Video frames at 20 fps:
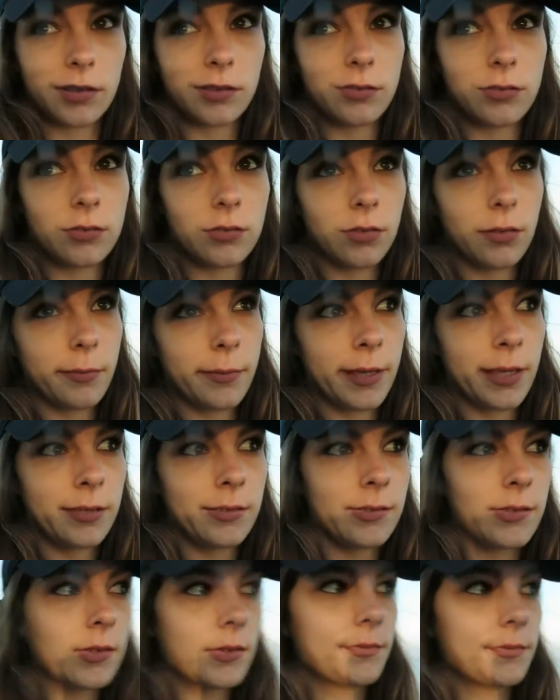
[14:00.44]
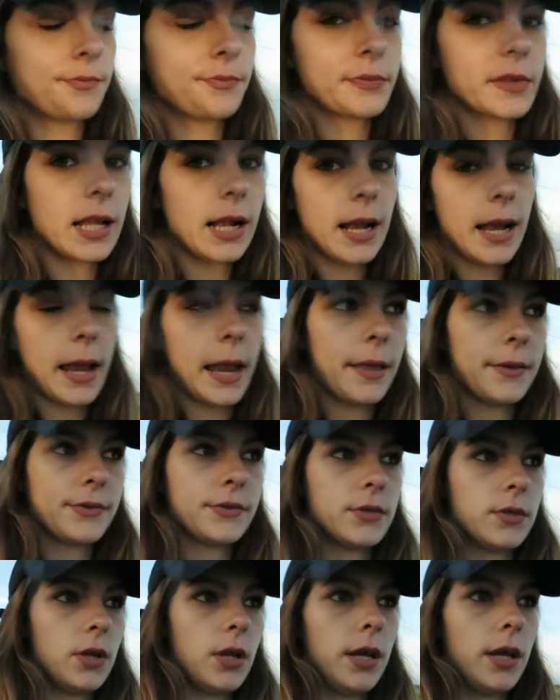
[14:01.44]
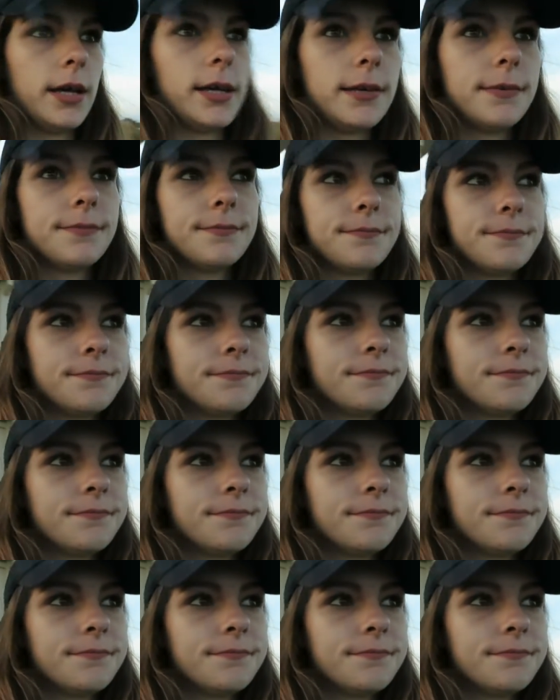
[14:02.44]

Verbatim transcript: and it's not the best. Let's not lie.